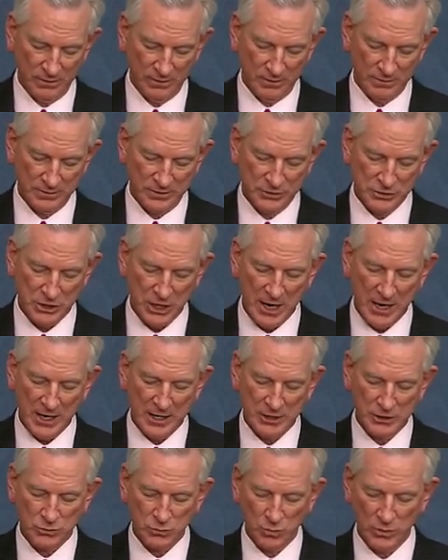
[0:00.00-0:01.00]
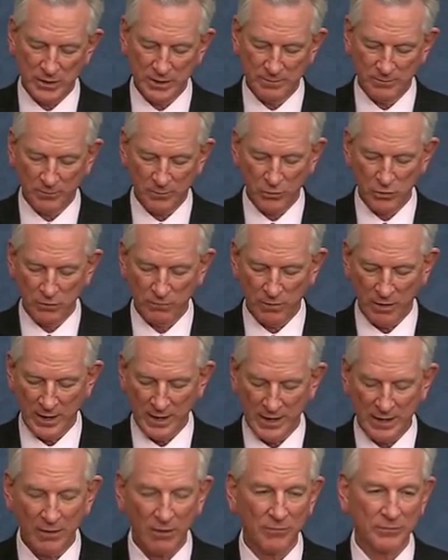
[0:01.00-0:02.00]
The change would improve our
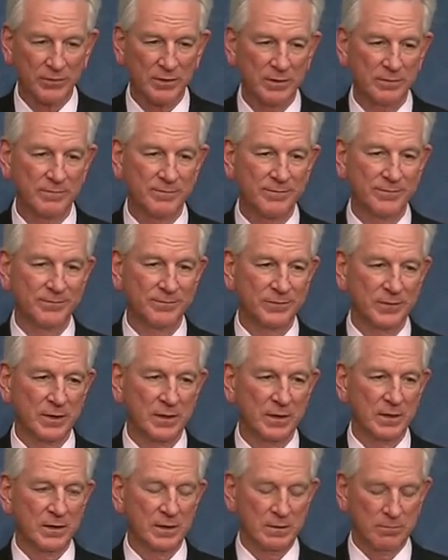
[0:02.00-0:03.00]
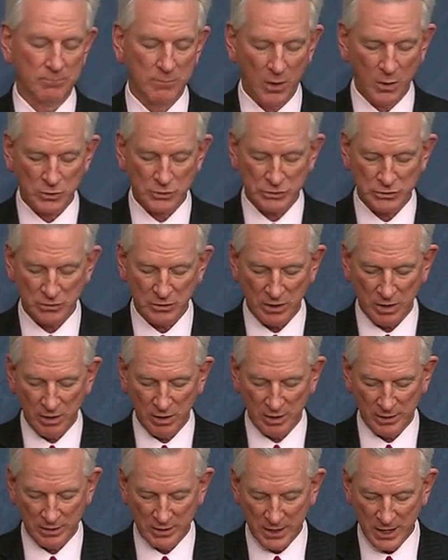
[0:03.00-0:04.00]
health, bolster
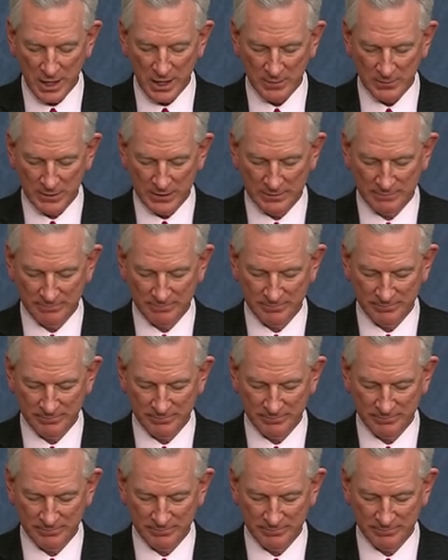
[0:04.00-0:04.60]
our economy,